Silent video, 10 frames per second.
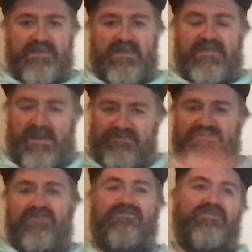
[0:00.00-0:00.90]
That was
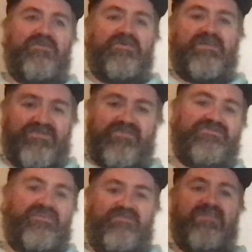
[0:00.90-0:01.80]
going forward. As for his
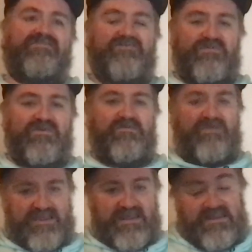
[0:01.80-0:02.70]
defensive work, well,
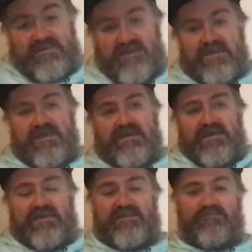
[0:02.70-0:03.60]
again,
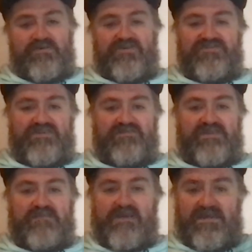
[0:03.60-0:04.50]
he did put a shift in.
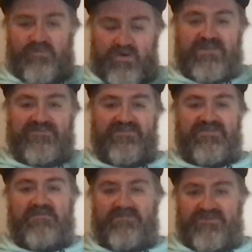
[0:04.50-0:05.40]
He made 1
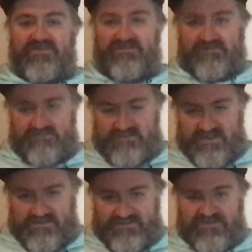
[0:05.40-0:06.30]
interception
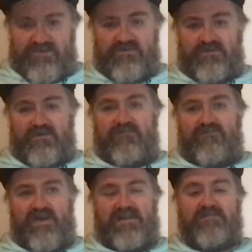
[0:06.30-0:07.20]
and 2
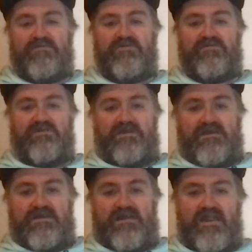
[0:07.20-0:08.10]
valuable
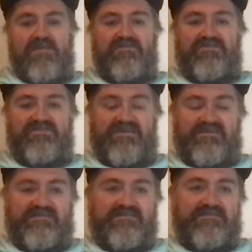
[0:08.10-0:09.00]

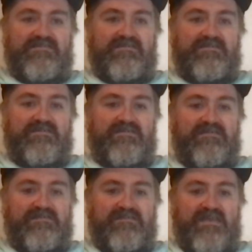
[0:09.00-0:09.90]
clearances.
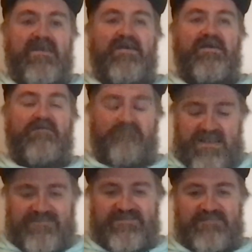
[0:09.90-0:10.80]

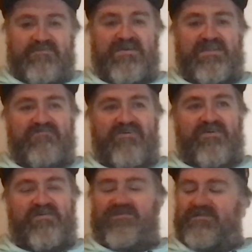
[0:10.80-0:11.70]
Magic Merlin
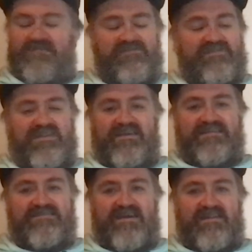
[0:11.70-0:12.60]
Roll. I'm never going to get
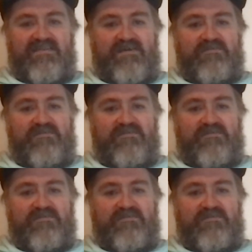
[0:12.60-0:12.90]
tired of that